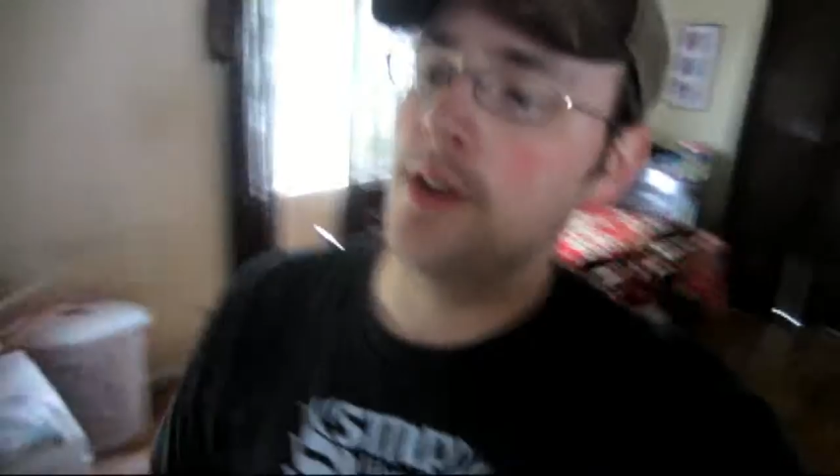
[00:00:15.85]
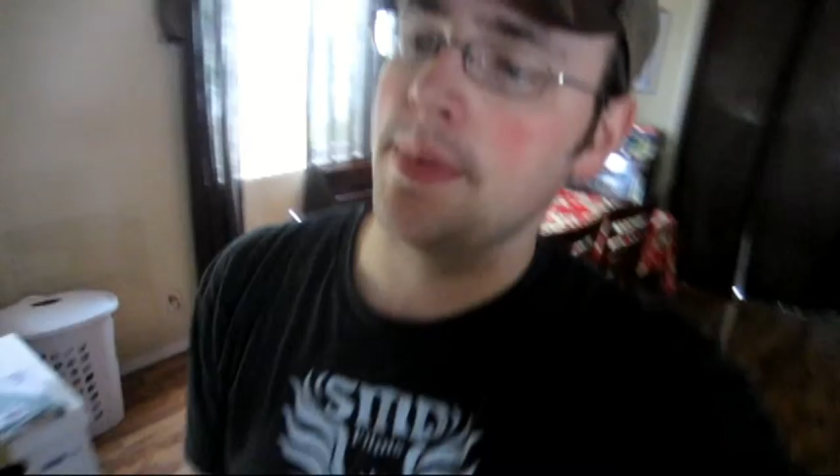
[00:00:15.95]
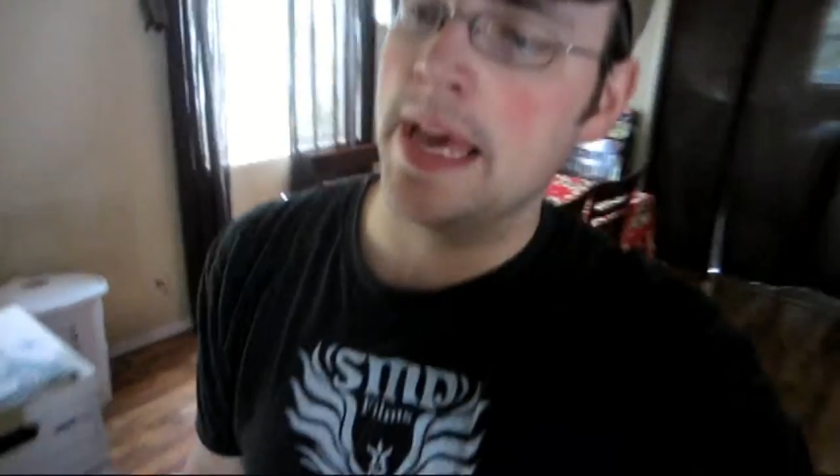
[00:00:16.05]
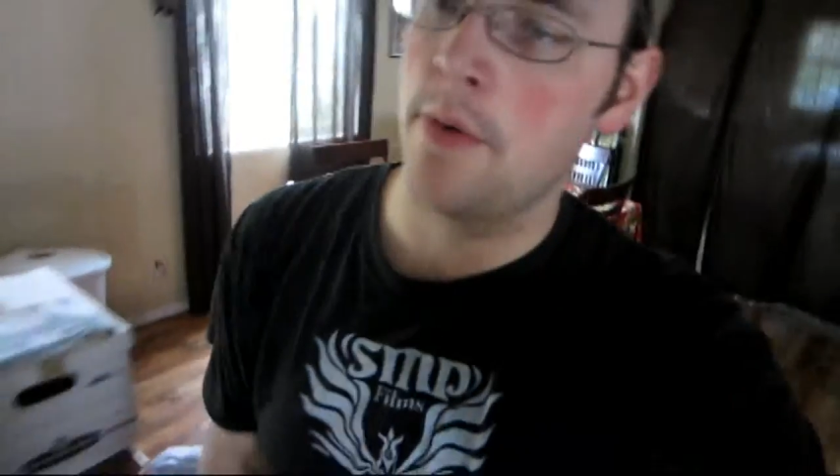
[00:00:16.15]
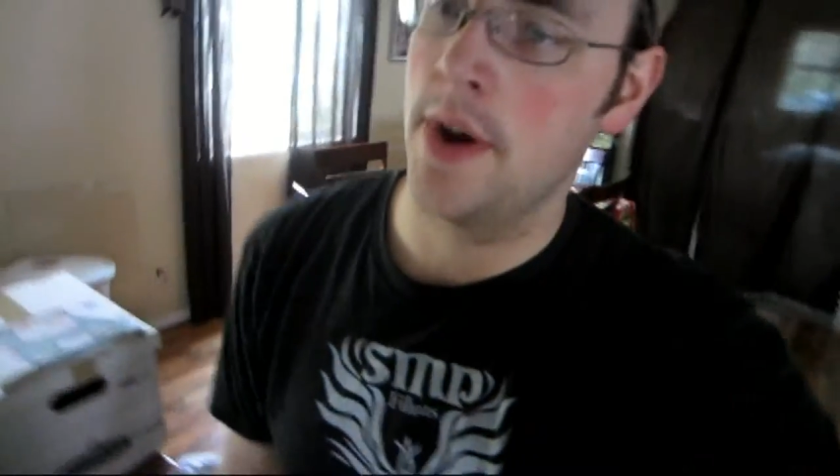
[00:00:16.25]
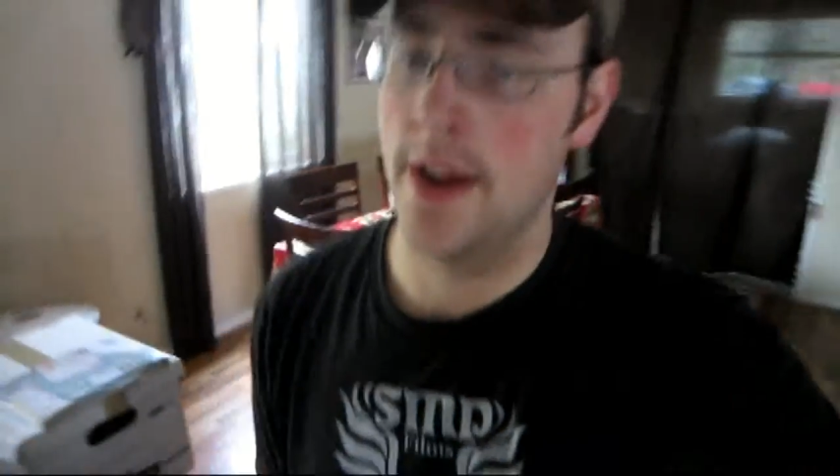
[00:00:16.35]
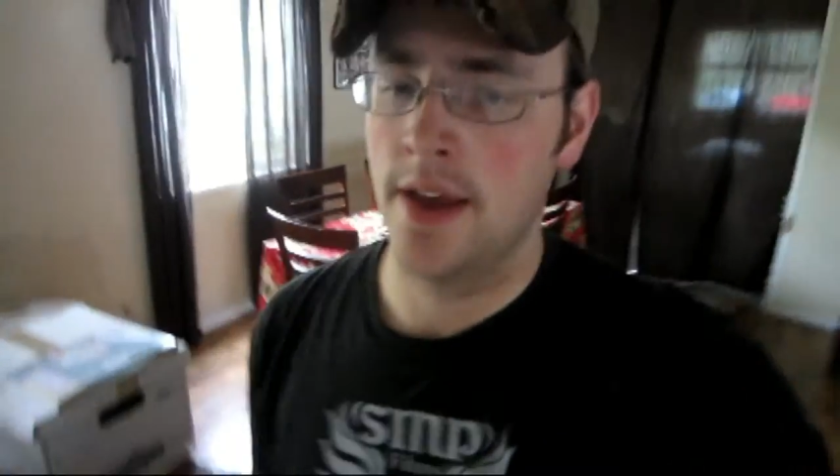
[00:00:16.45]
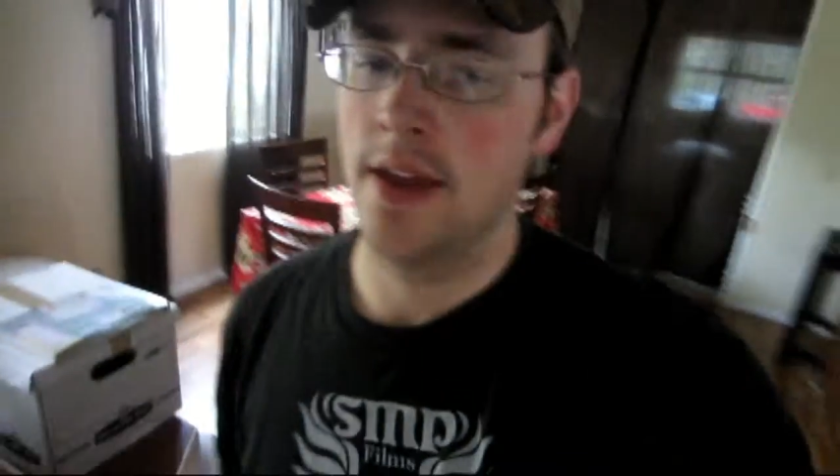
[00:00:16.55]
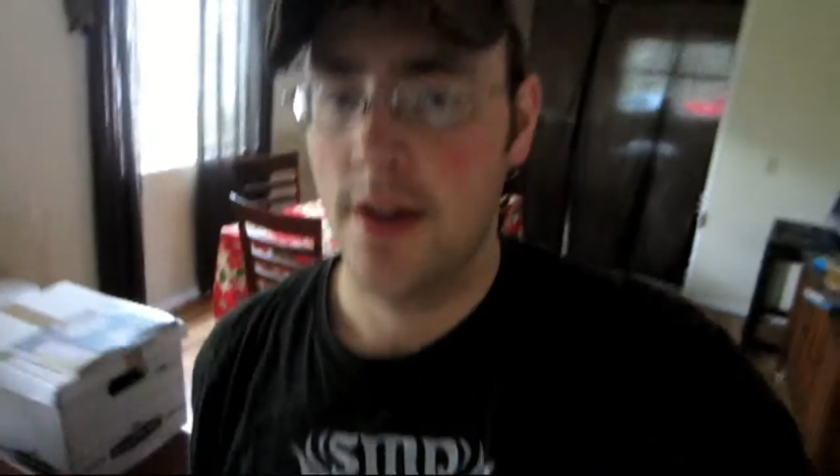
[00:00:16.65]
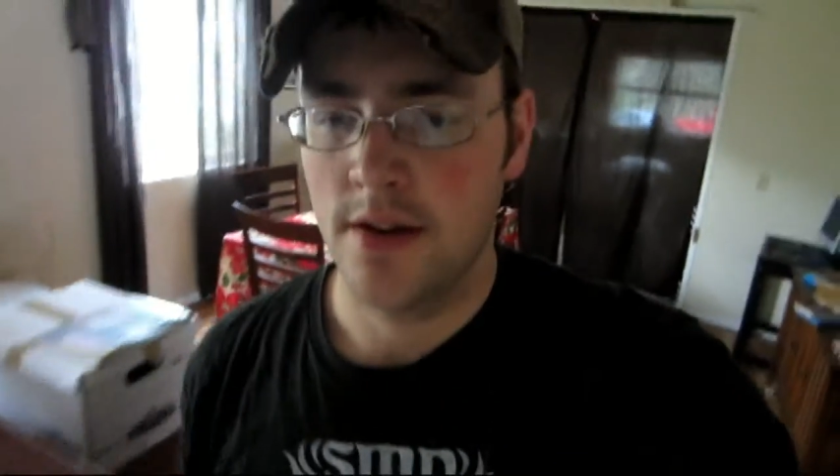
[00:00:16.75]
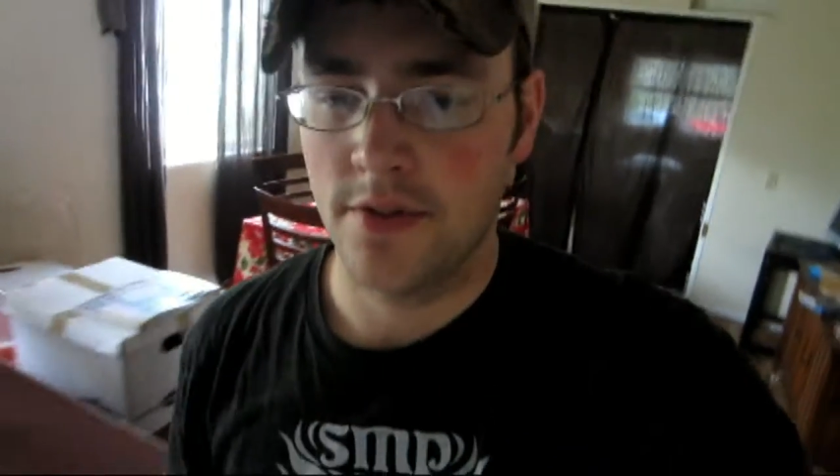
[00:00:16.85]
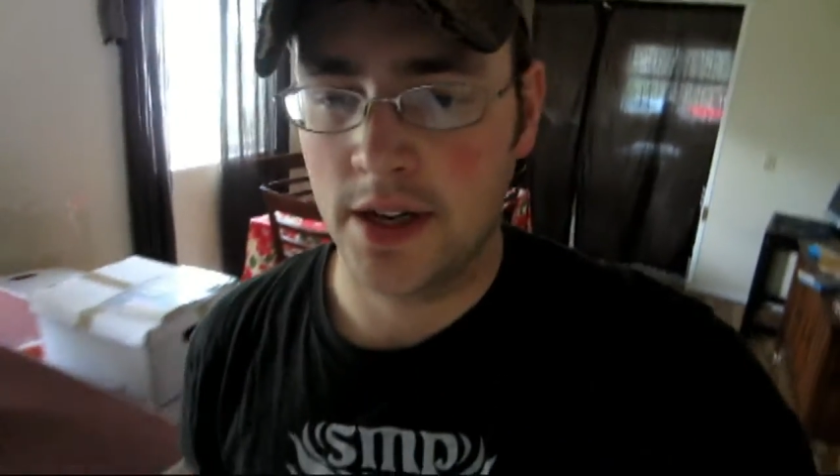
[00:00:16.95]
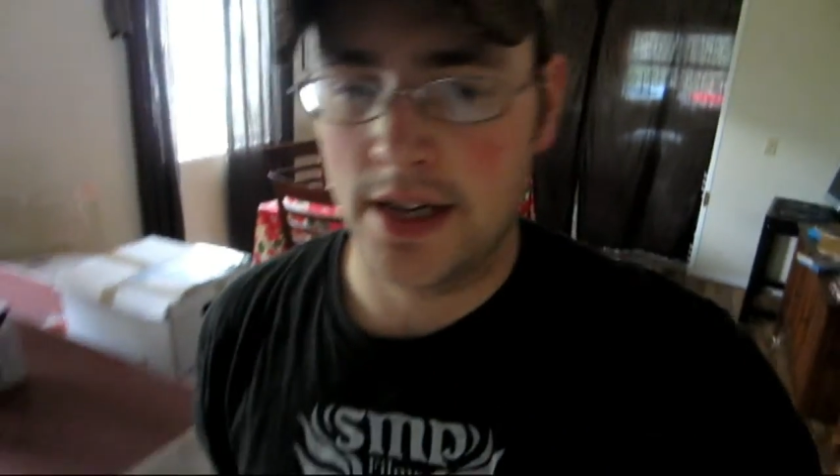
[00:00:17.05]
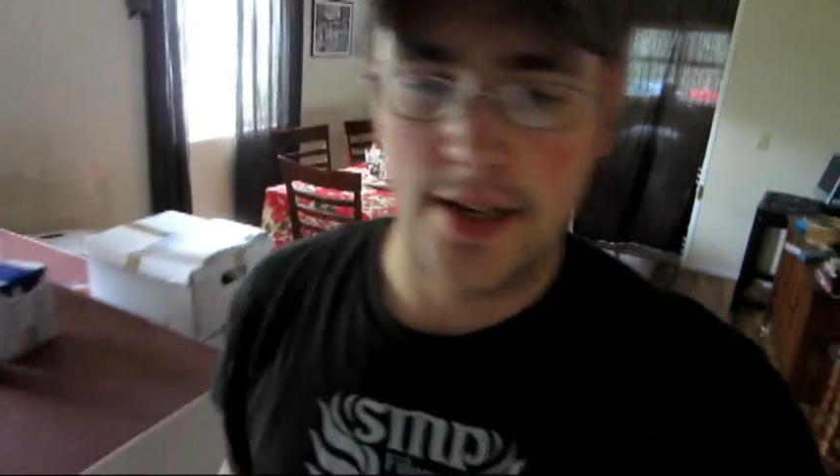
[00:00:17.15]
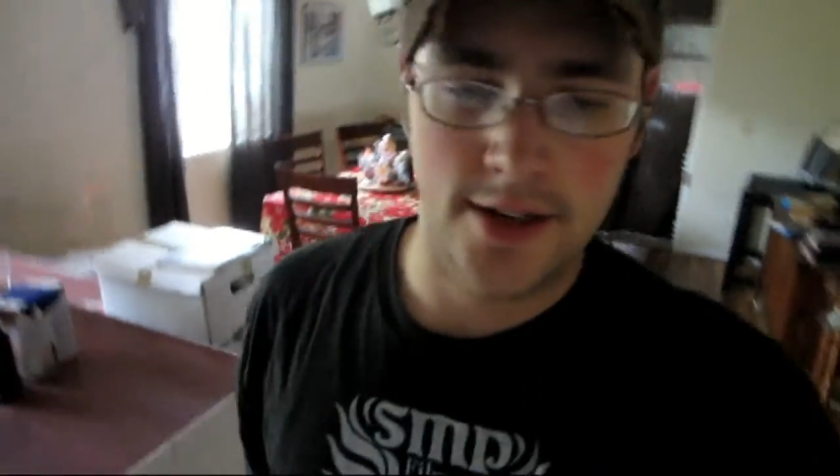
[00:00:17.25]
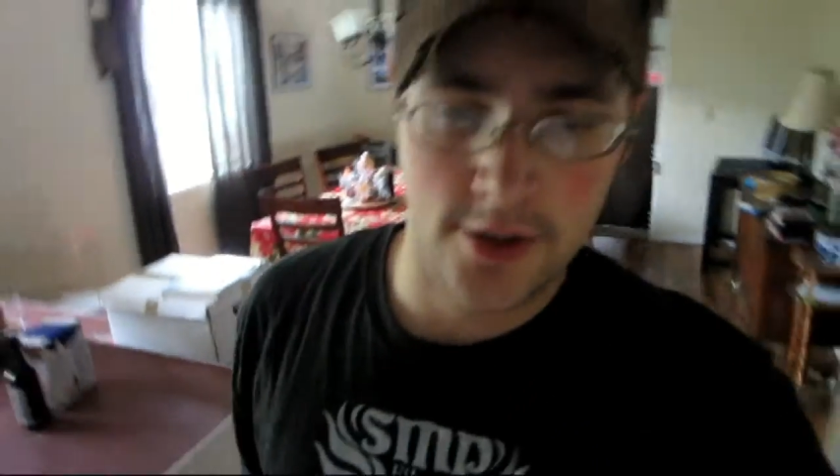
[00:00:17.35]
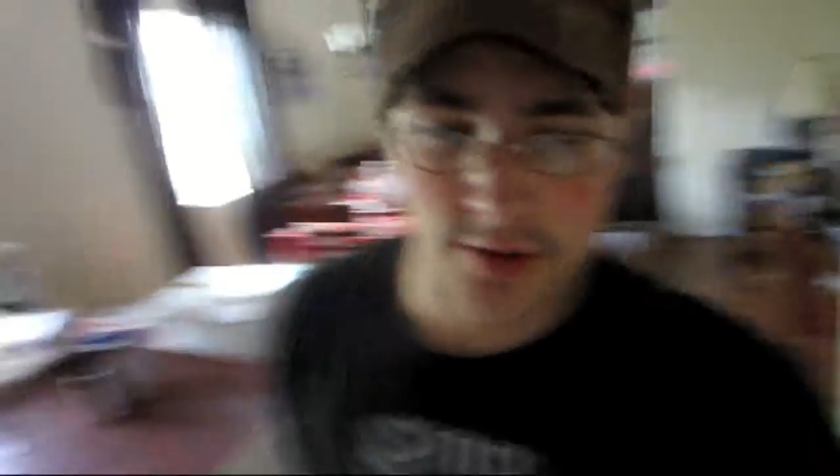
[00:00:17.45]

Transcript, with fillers: your battery. Forgot I needed